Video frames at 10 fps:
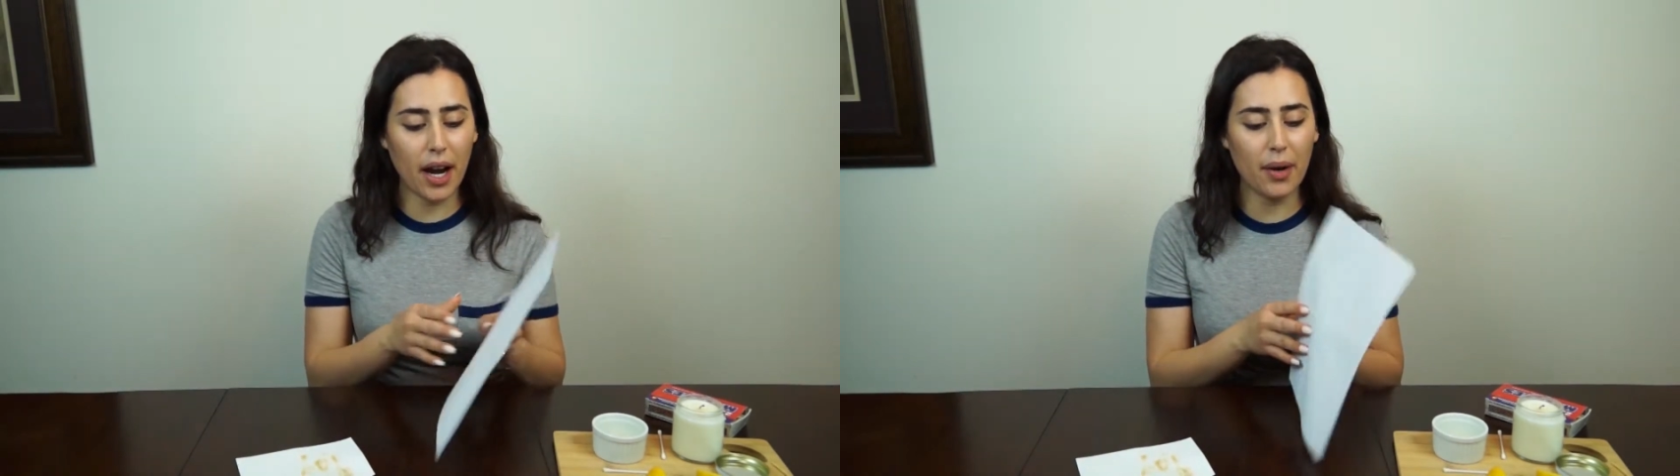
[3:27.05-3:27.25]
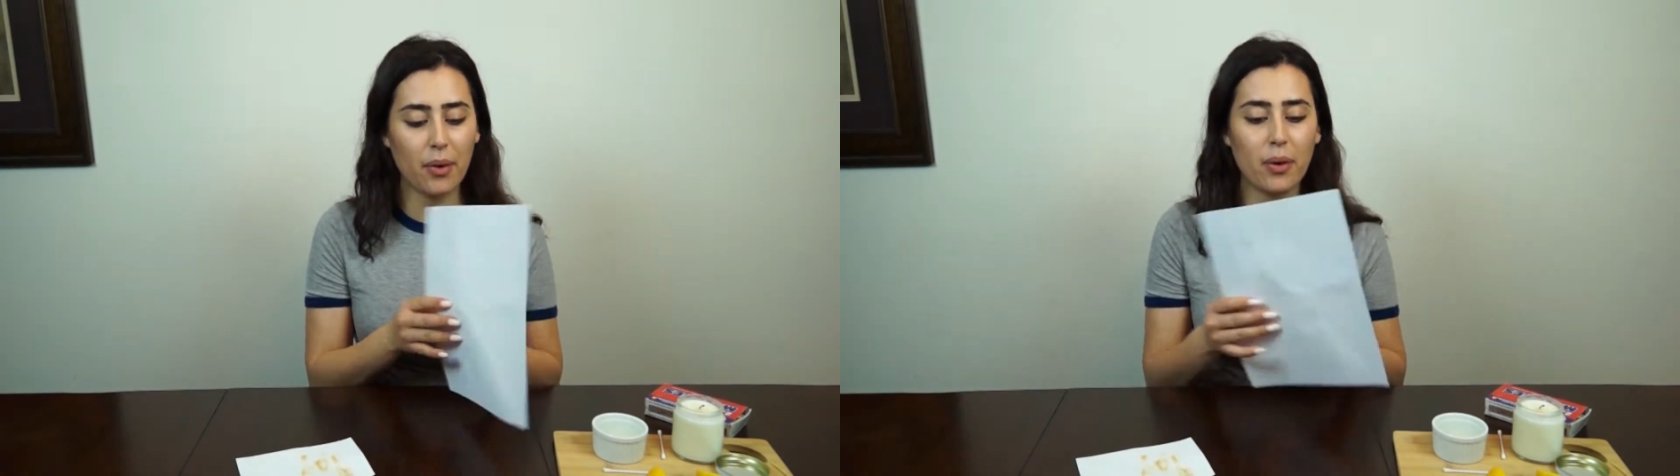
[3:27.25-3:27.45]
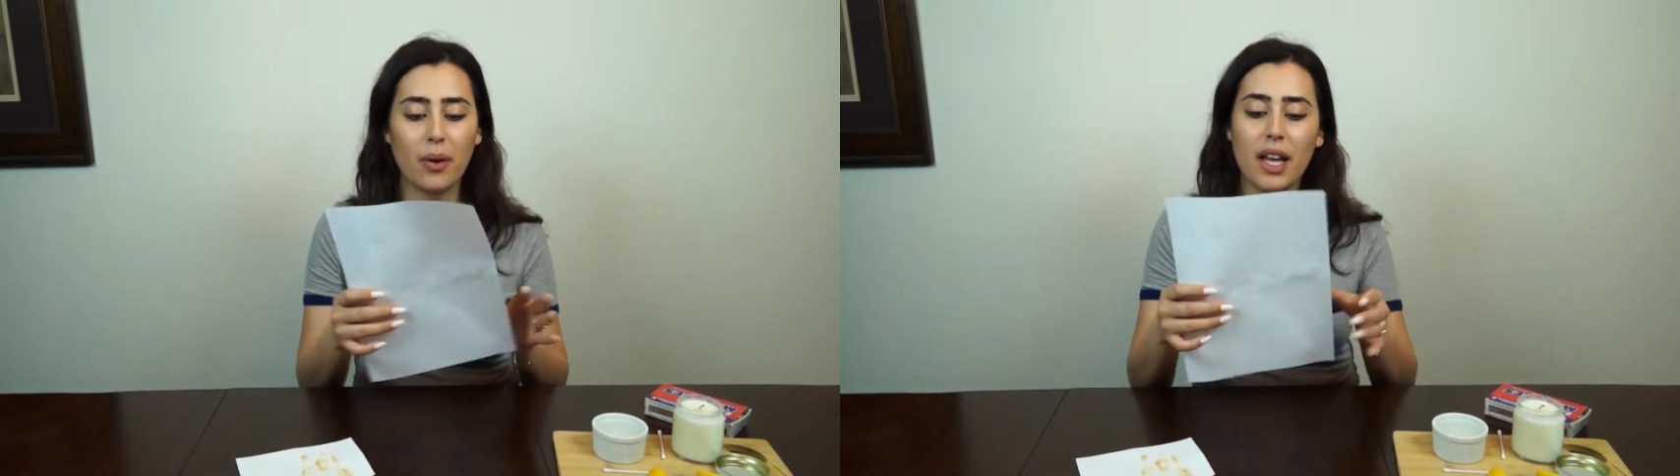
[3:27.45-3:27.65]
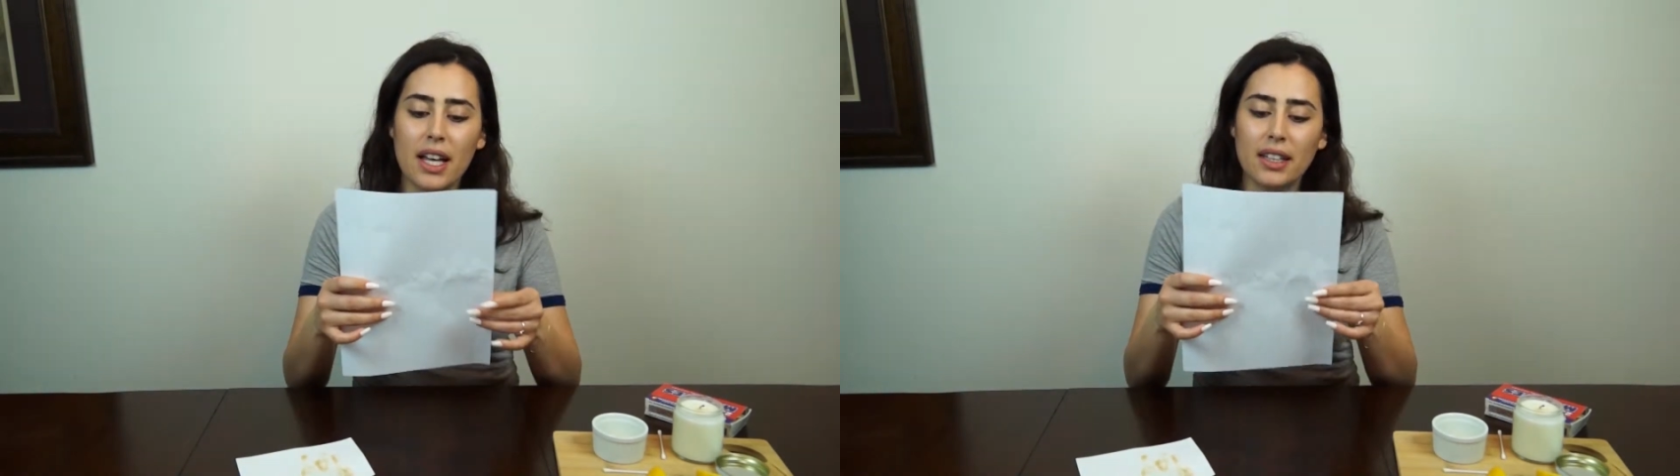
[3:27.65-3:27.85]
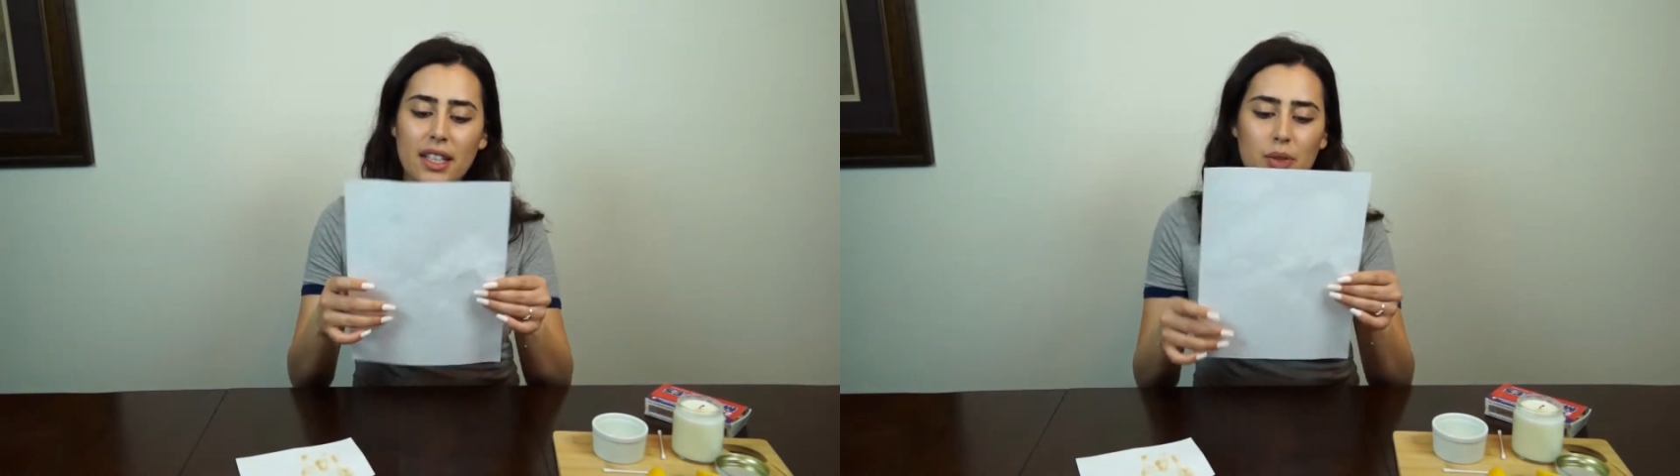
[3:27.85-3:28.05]
I wrote,
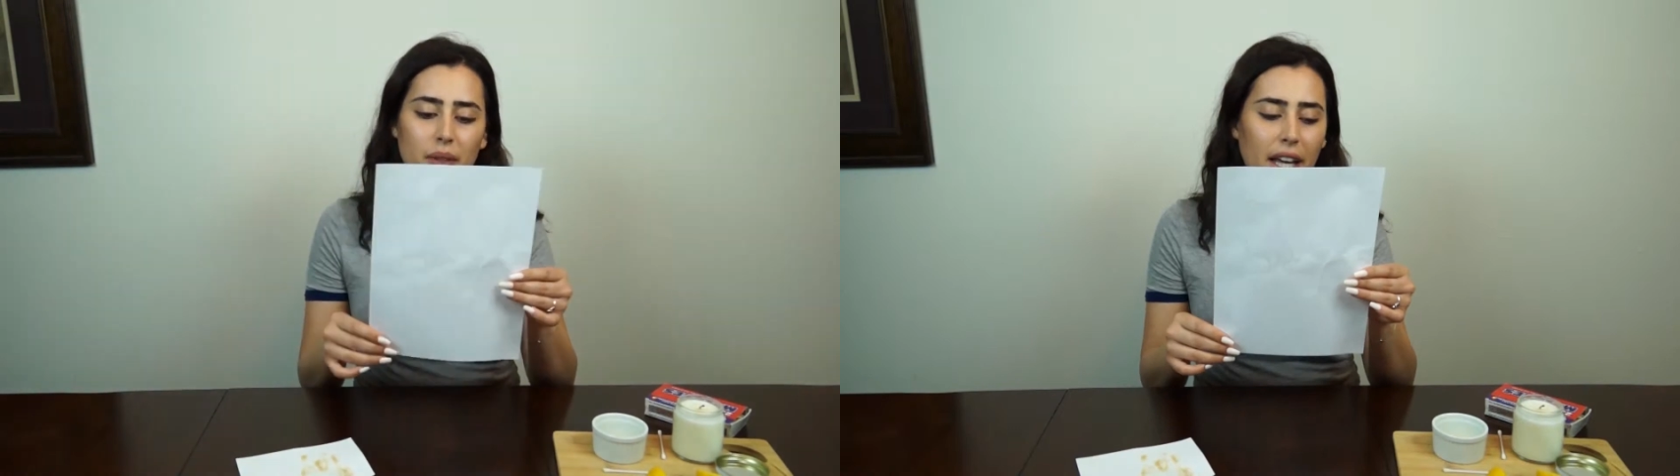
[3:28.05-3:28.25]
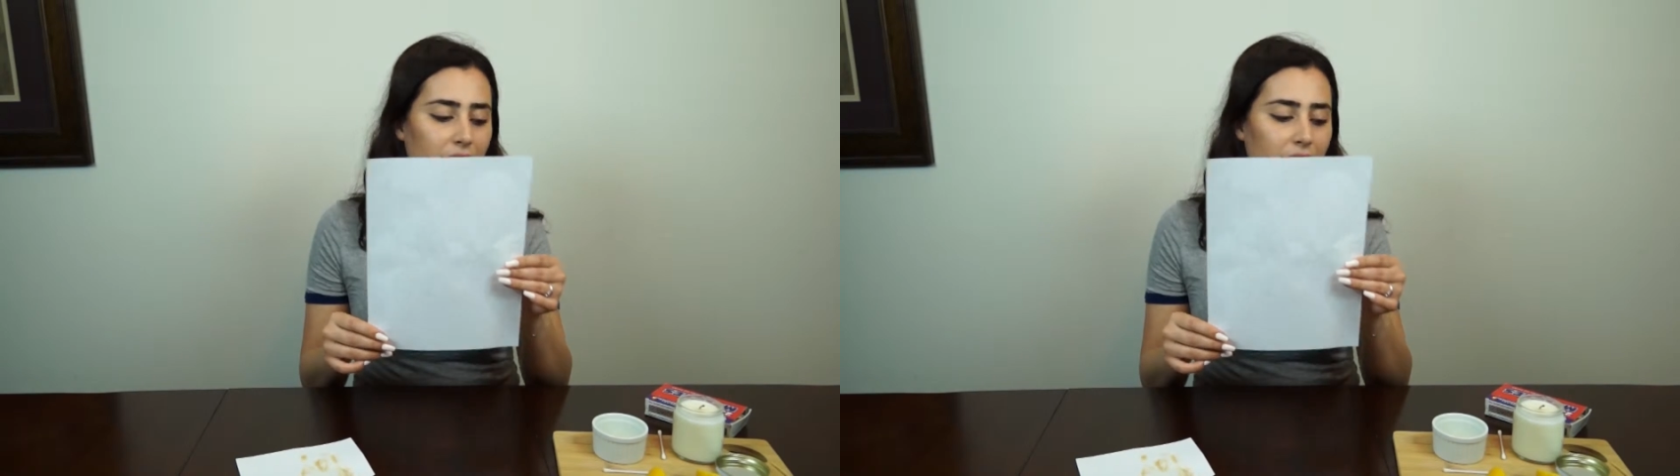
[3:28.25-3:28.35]
this one I